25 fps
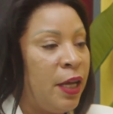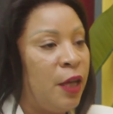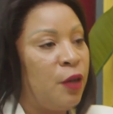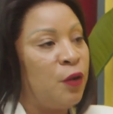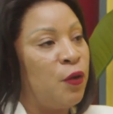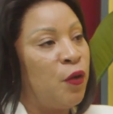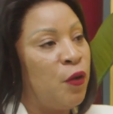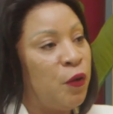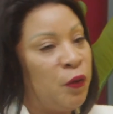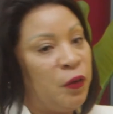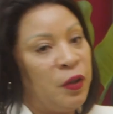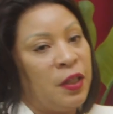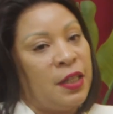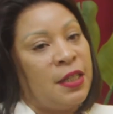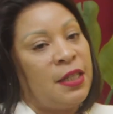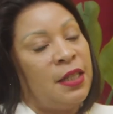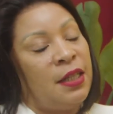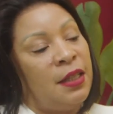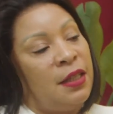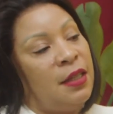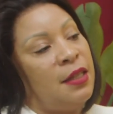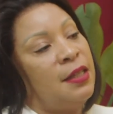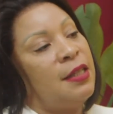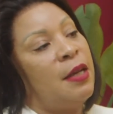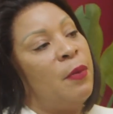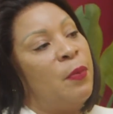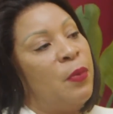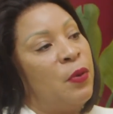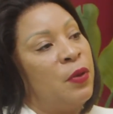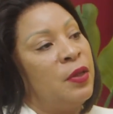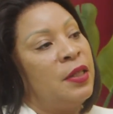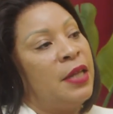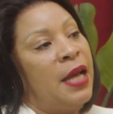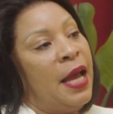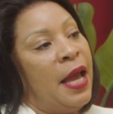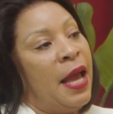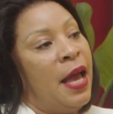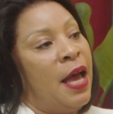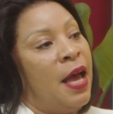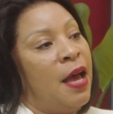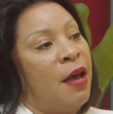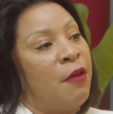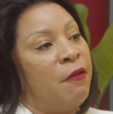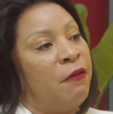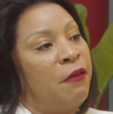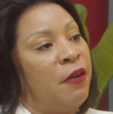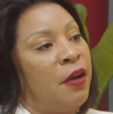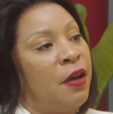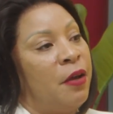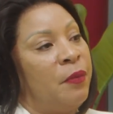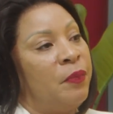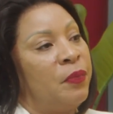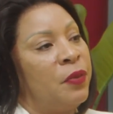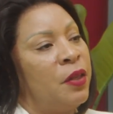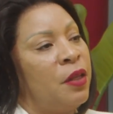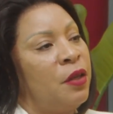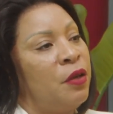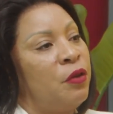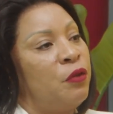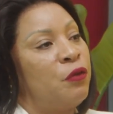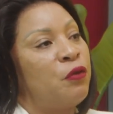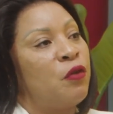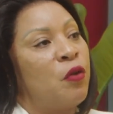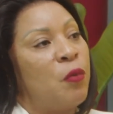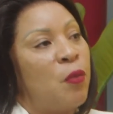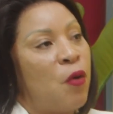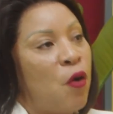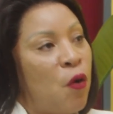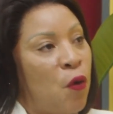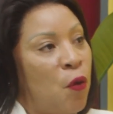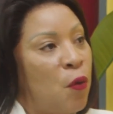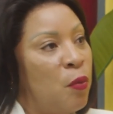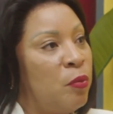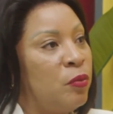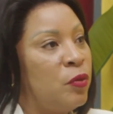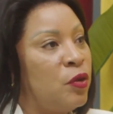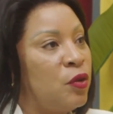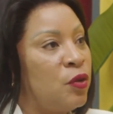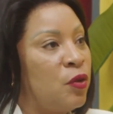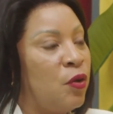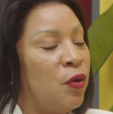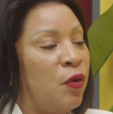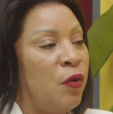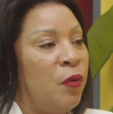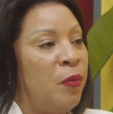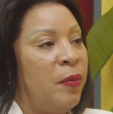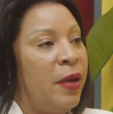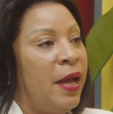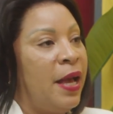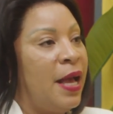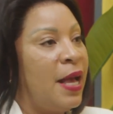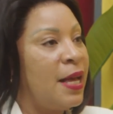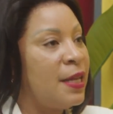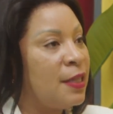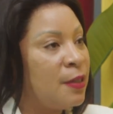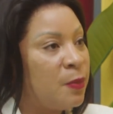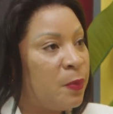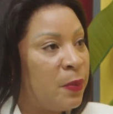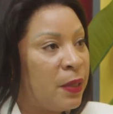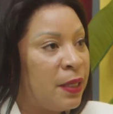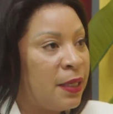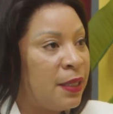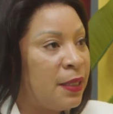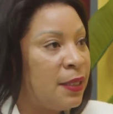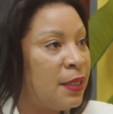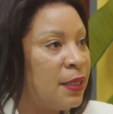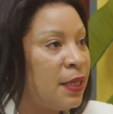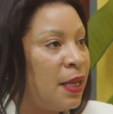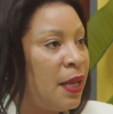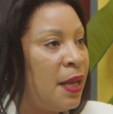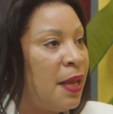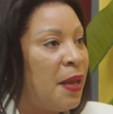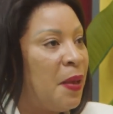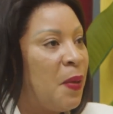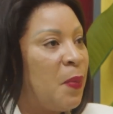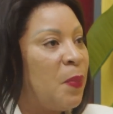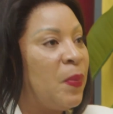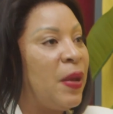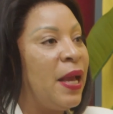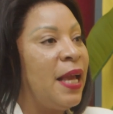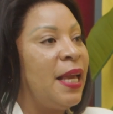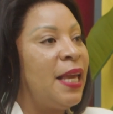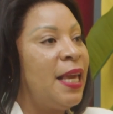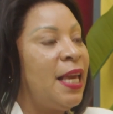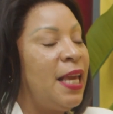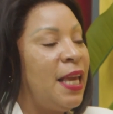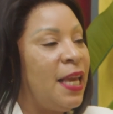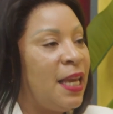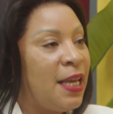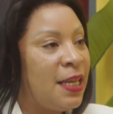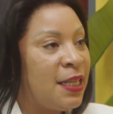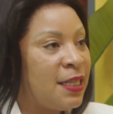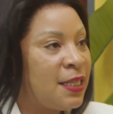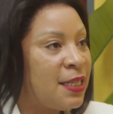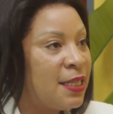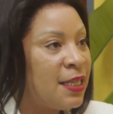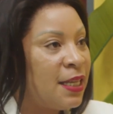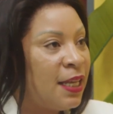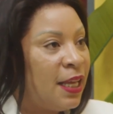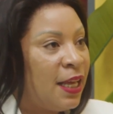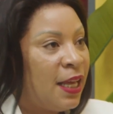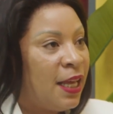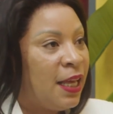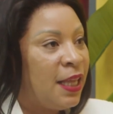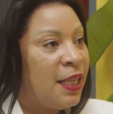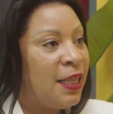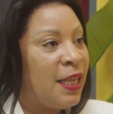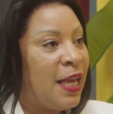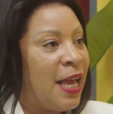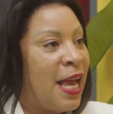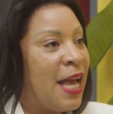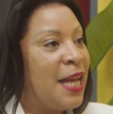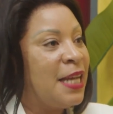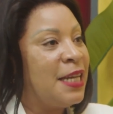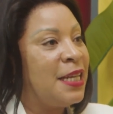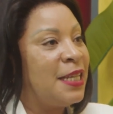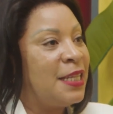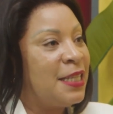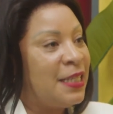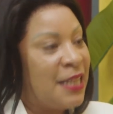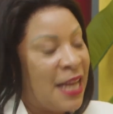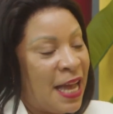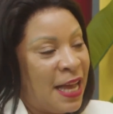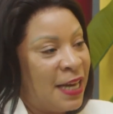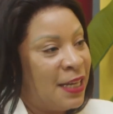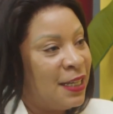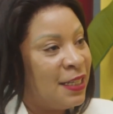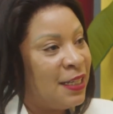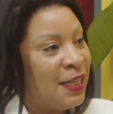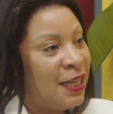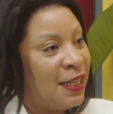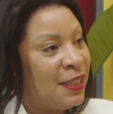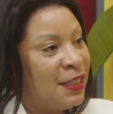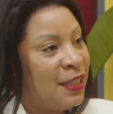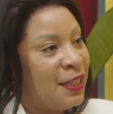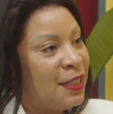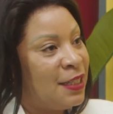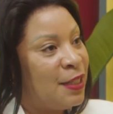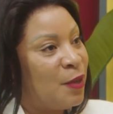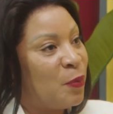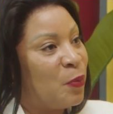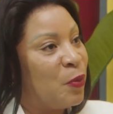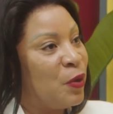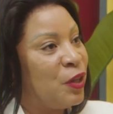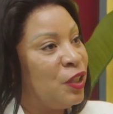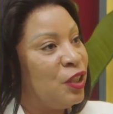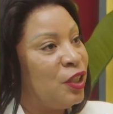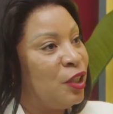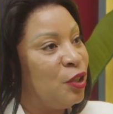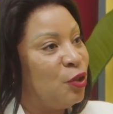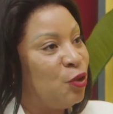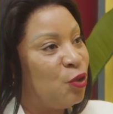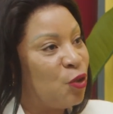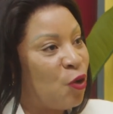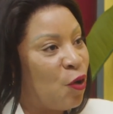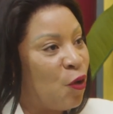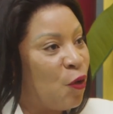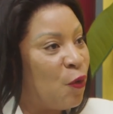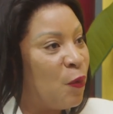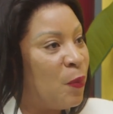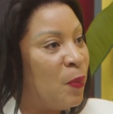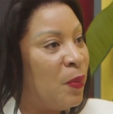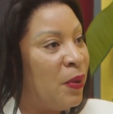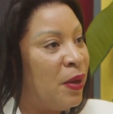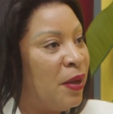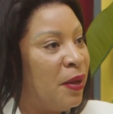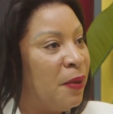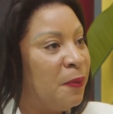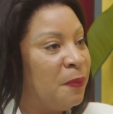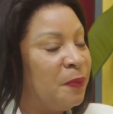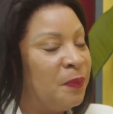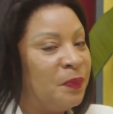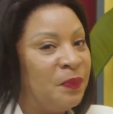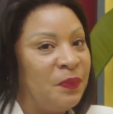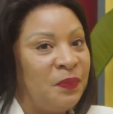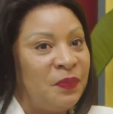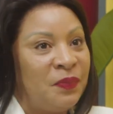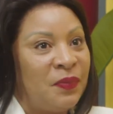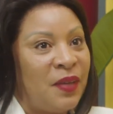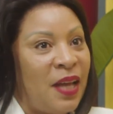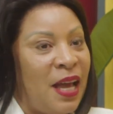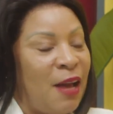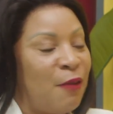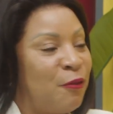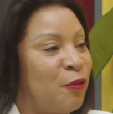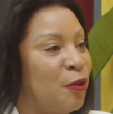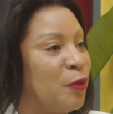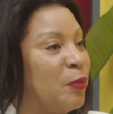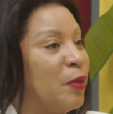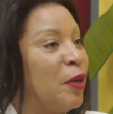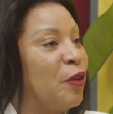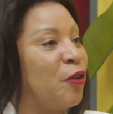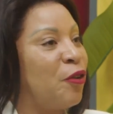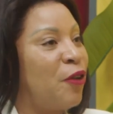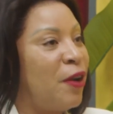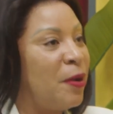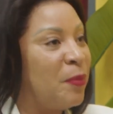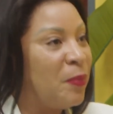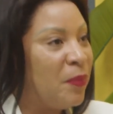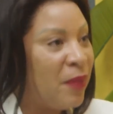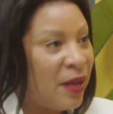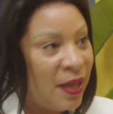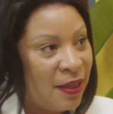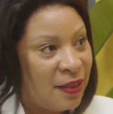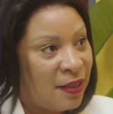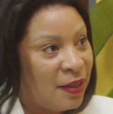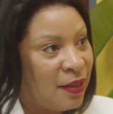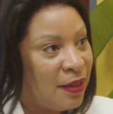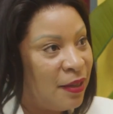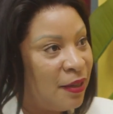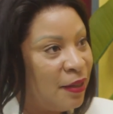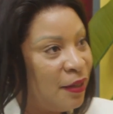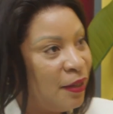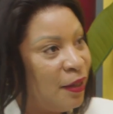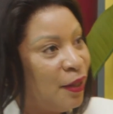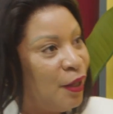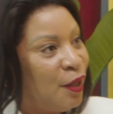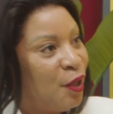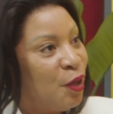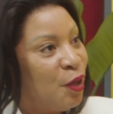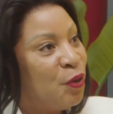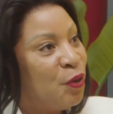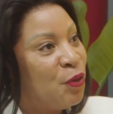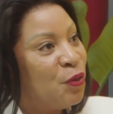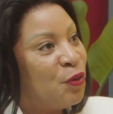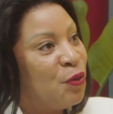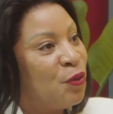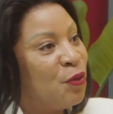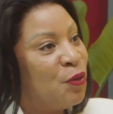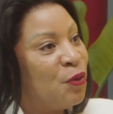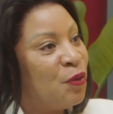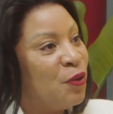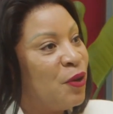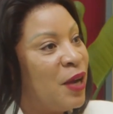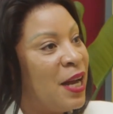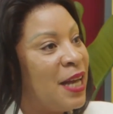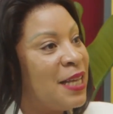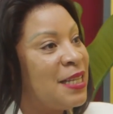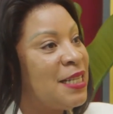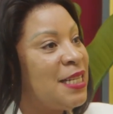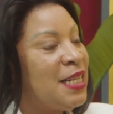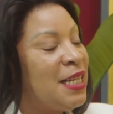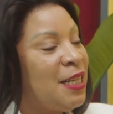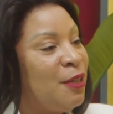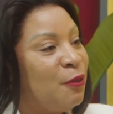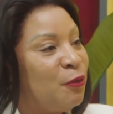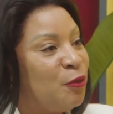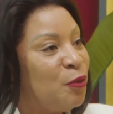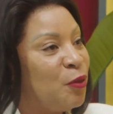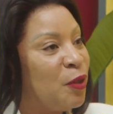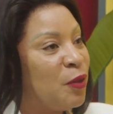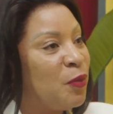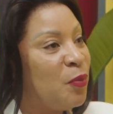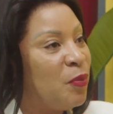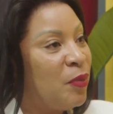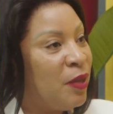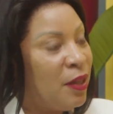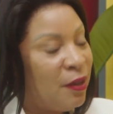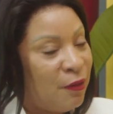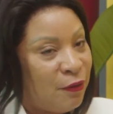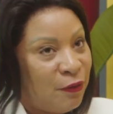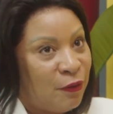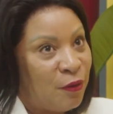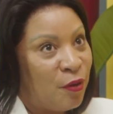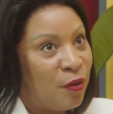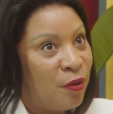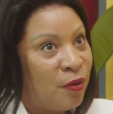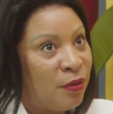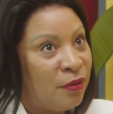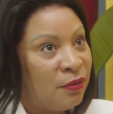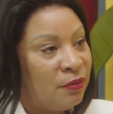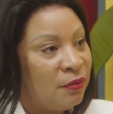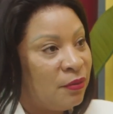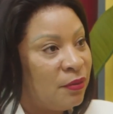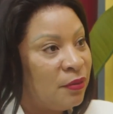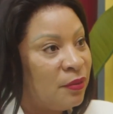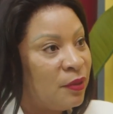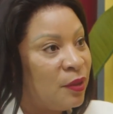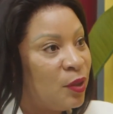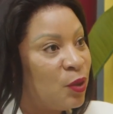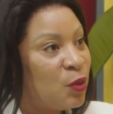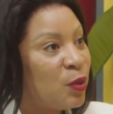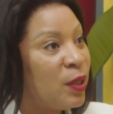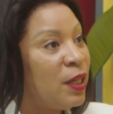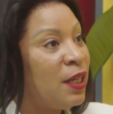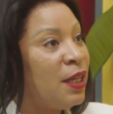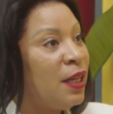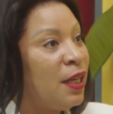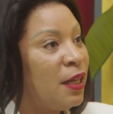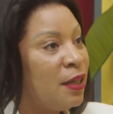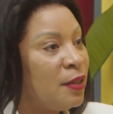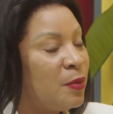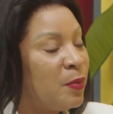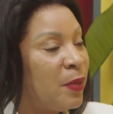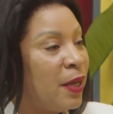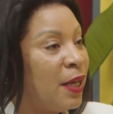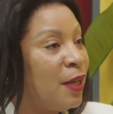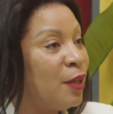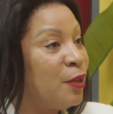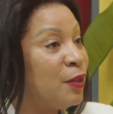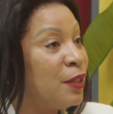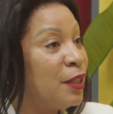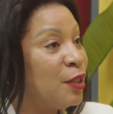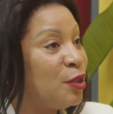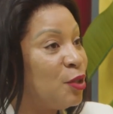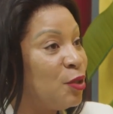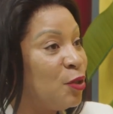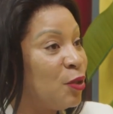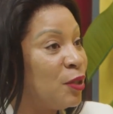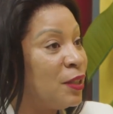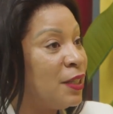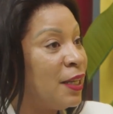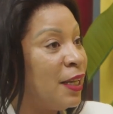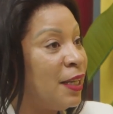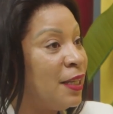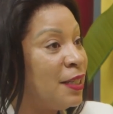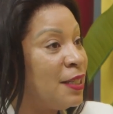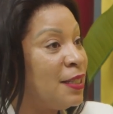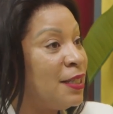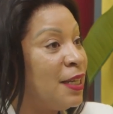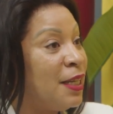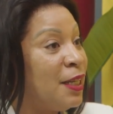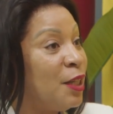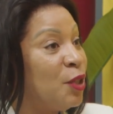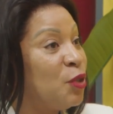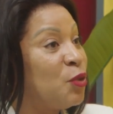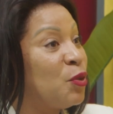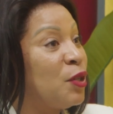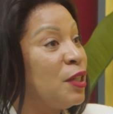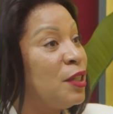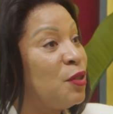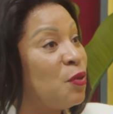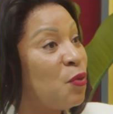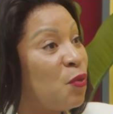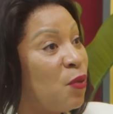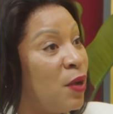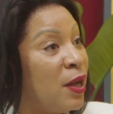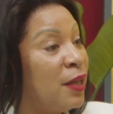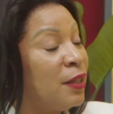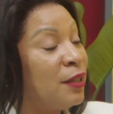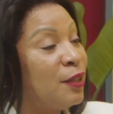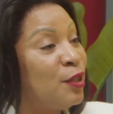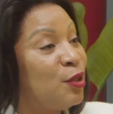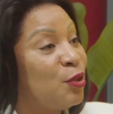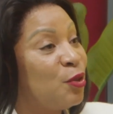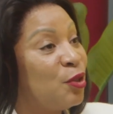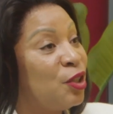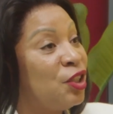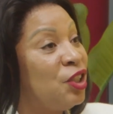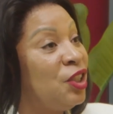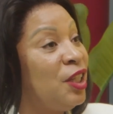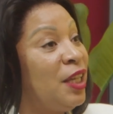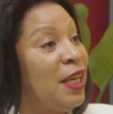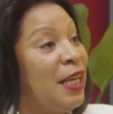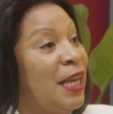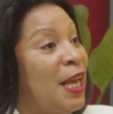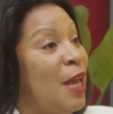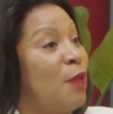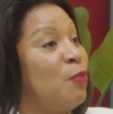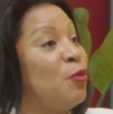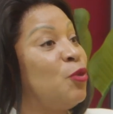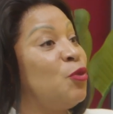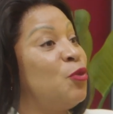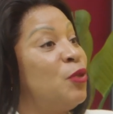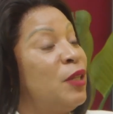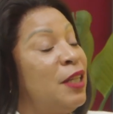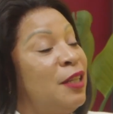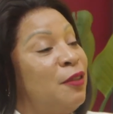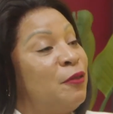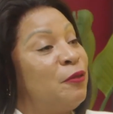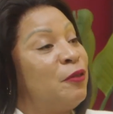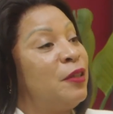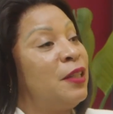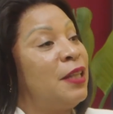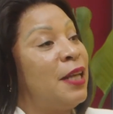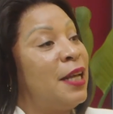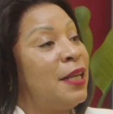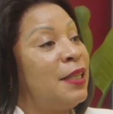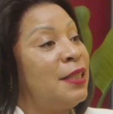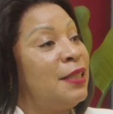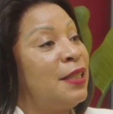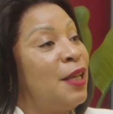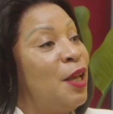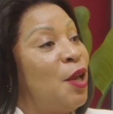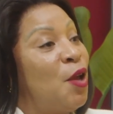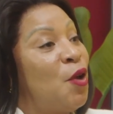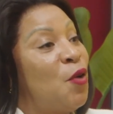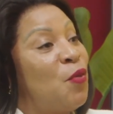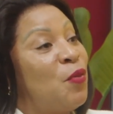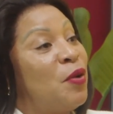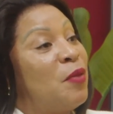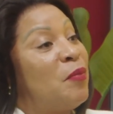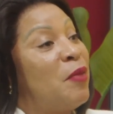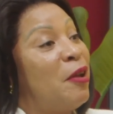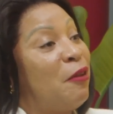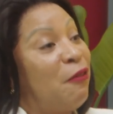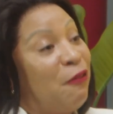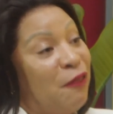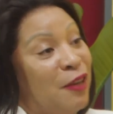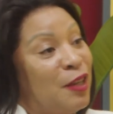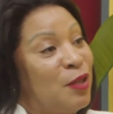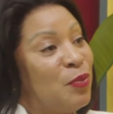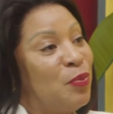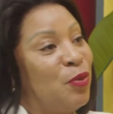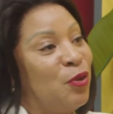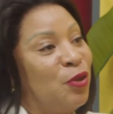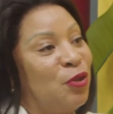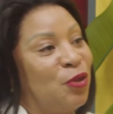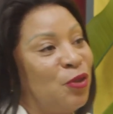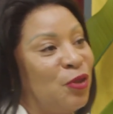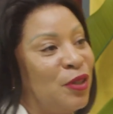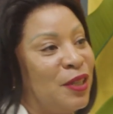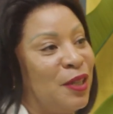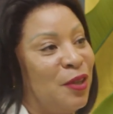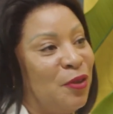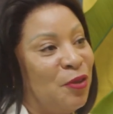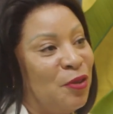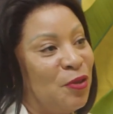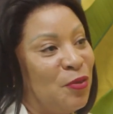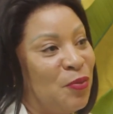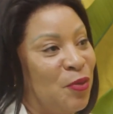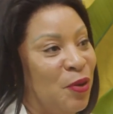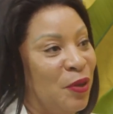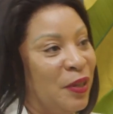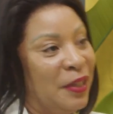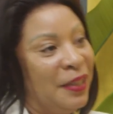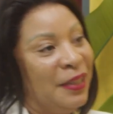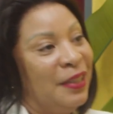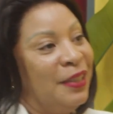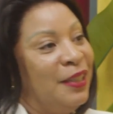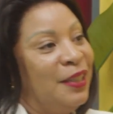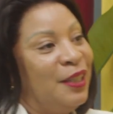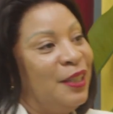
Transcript: And obviously the support I have from home. So my husband, my kids, they understand that it's a pressure job. I've got my grandmother who has lived with me for 20 years. My eldest daughter is turning 21, so she came to live with us when my firstborn daughter was born.